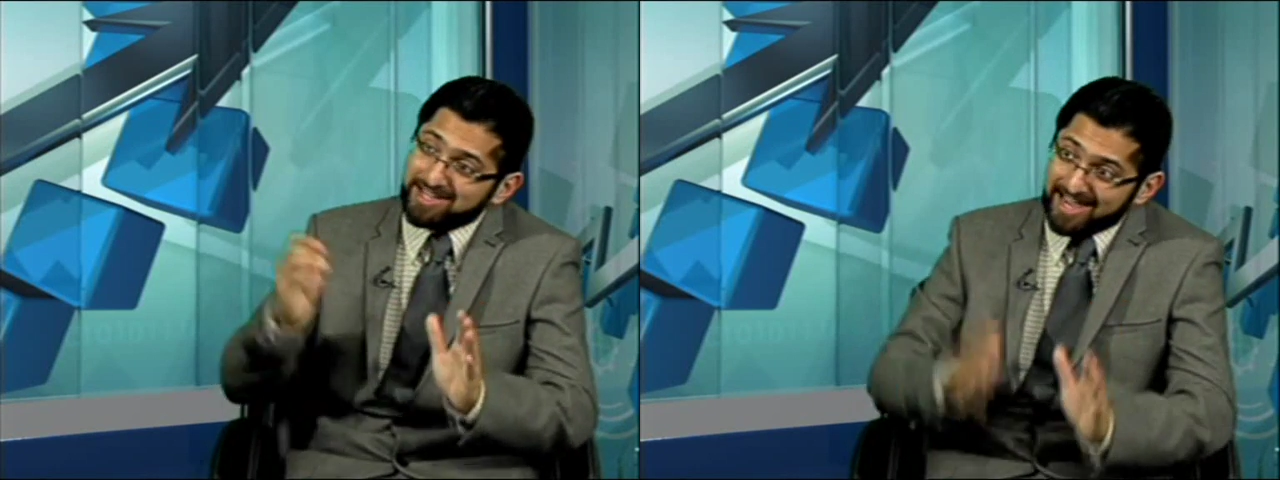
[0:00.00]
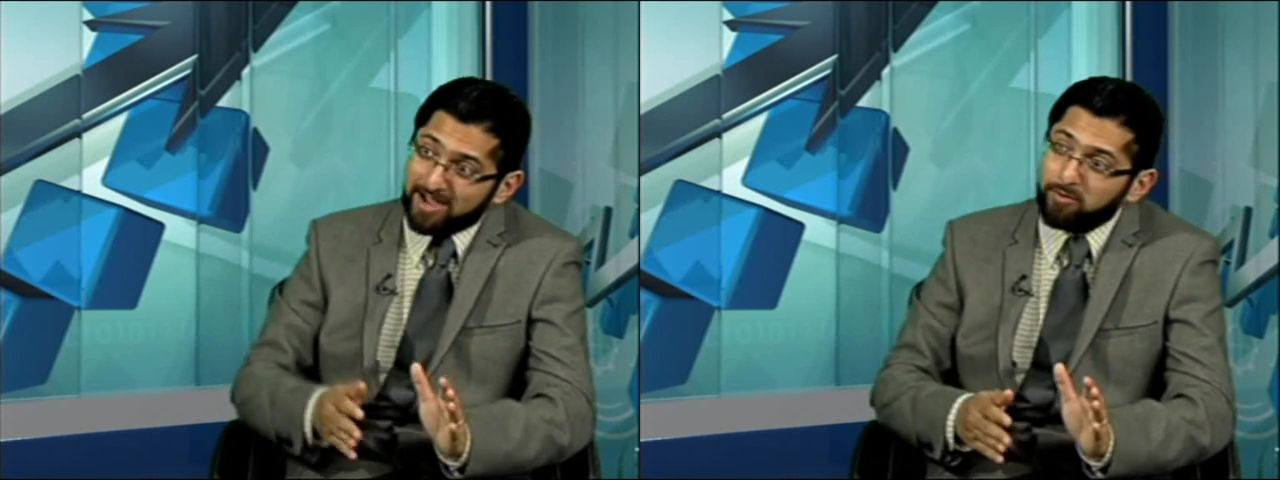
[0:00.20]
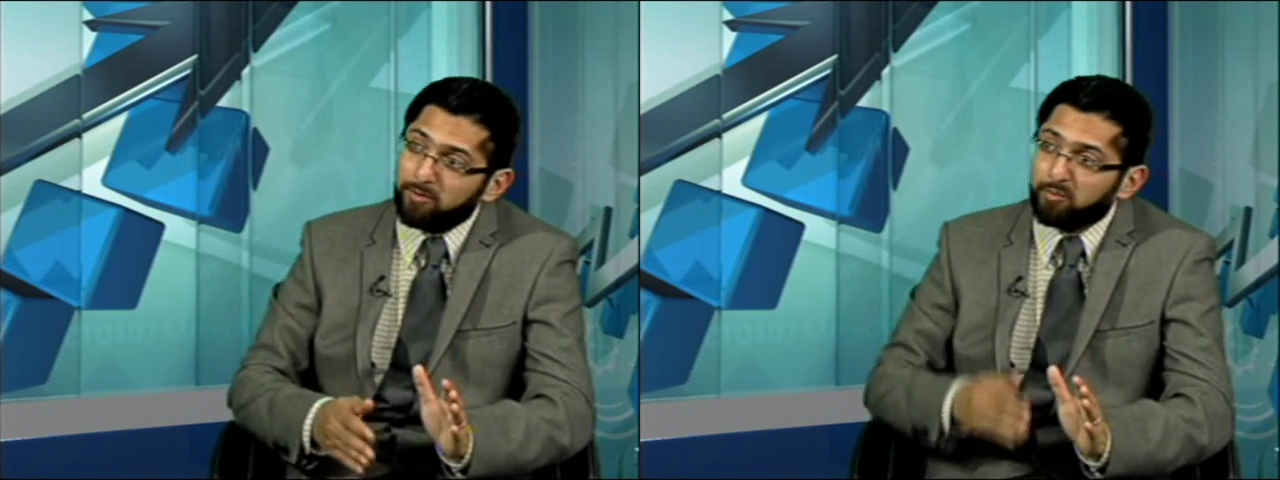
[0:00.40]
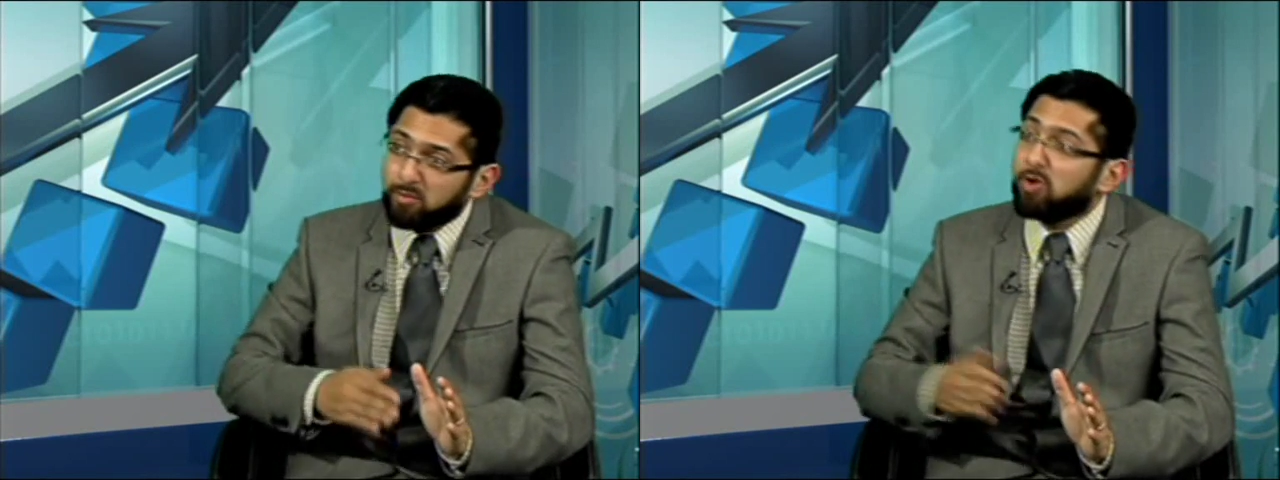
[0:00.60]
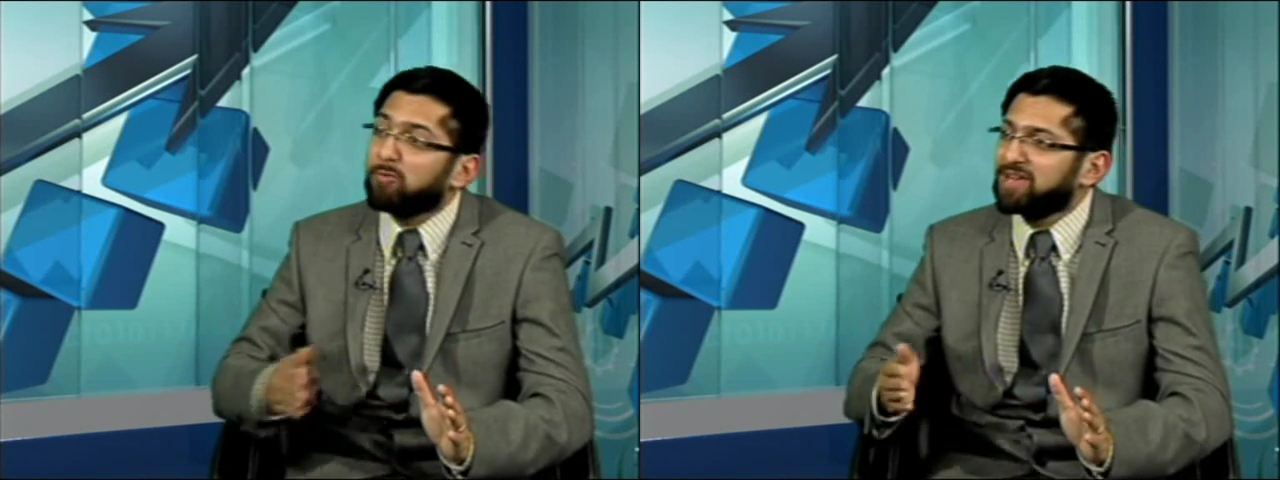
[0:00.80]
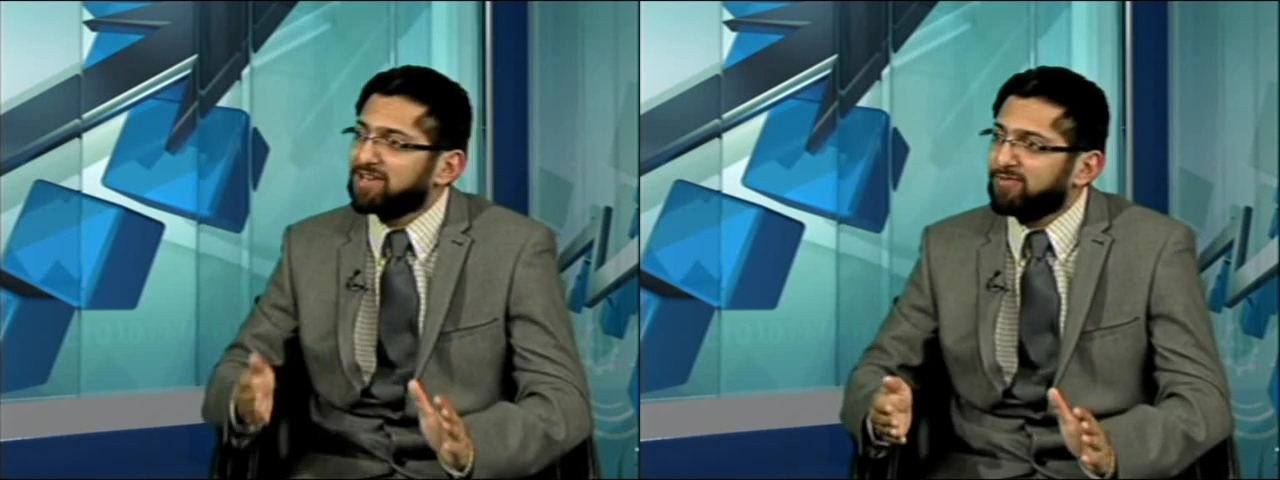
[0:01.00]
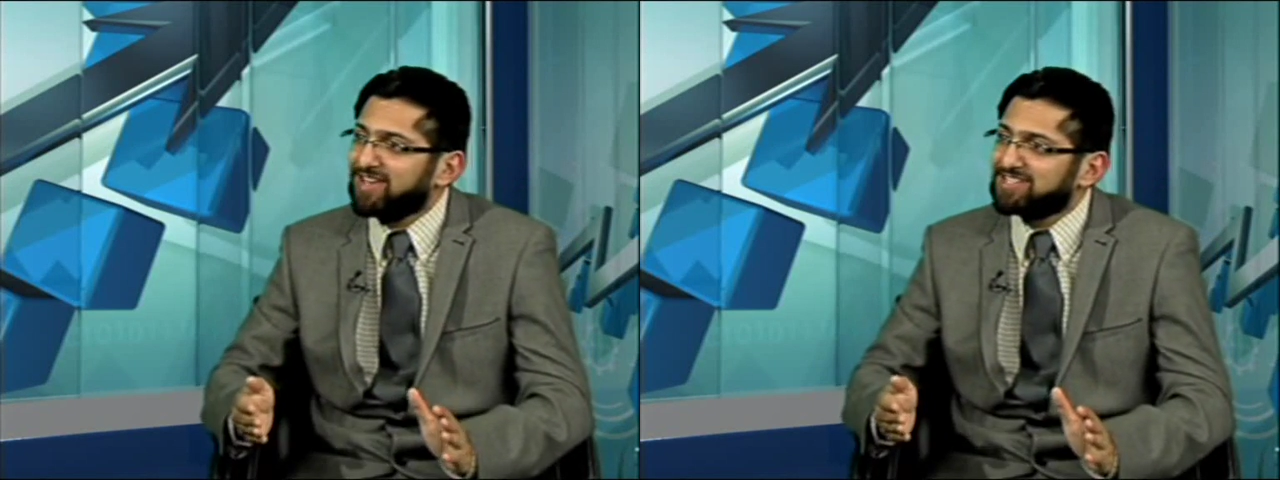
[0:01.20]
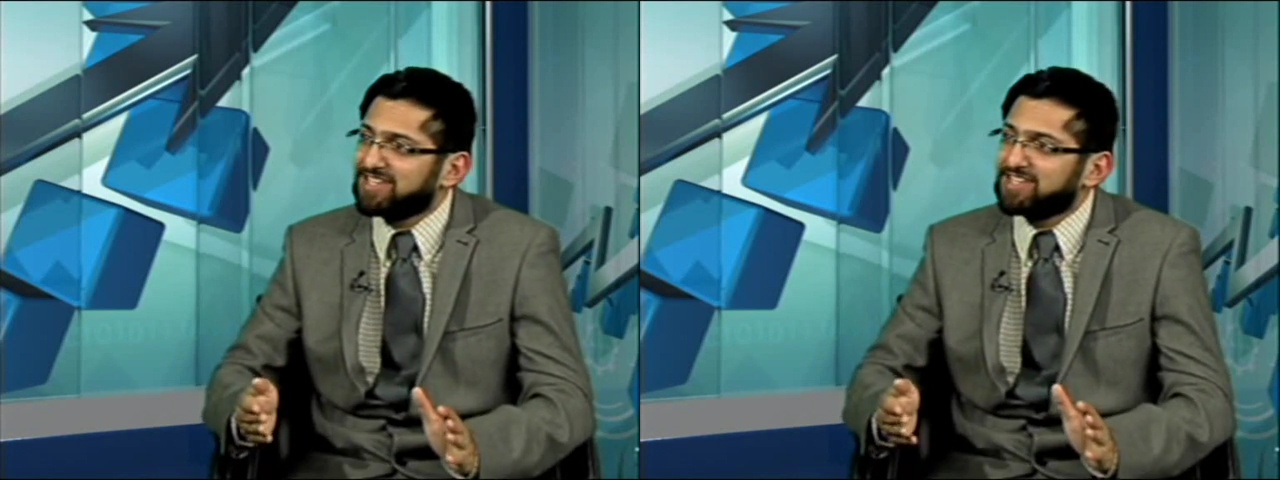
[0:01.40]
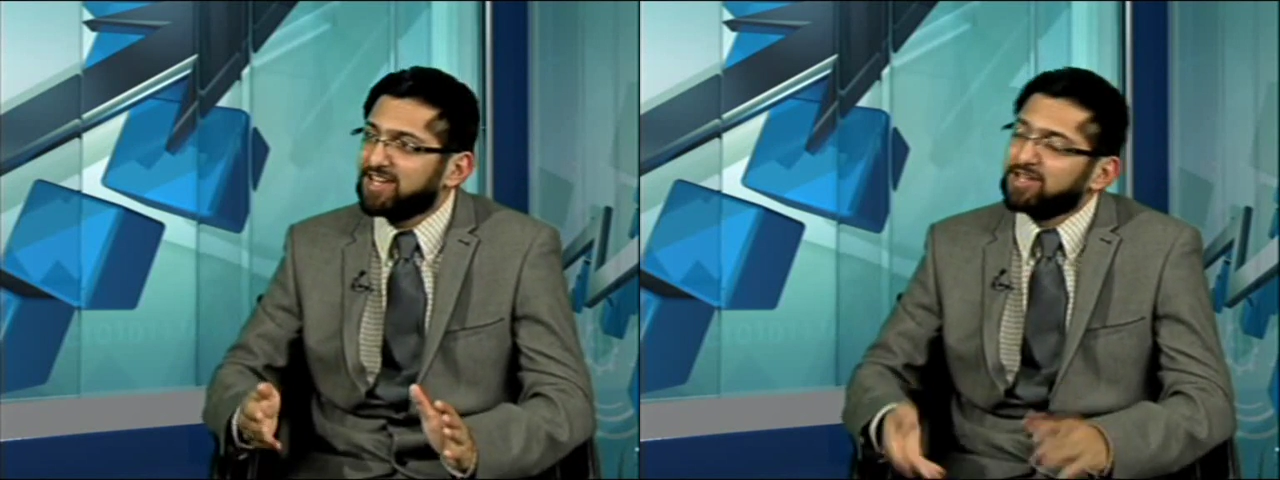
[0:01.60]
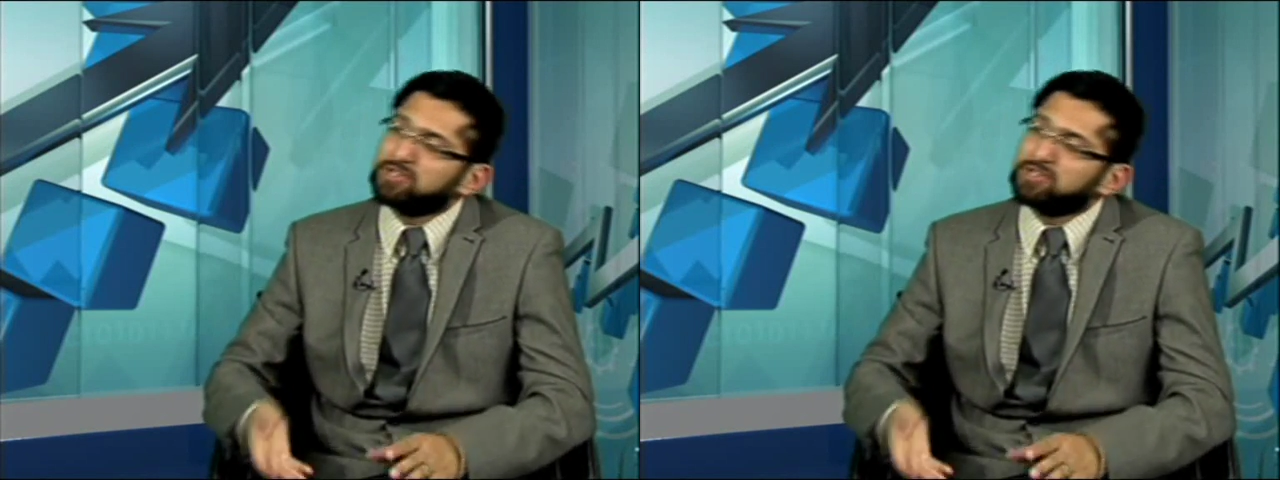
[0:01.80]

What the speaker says: now we're all being affected.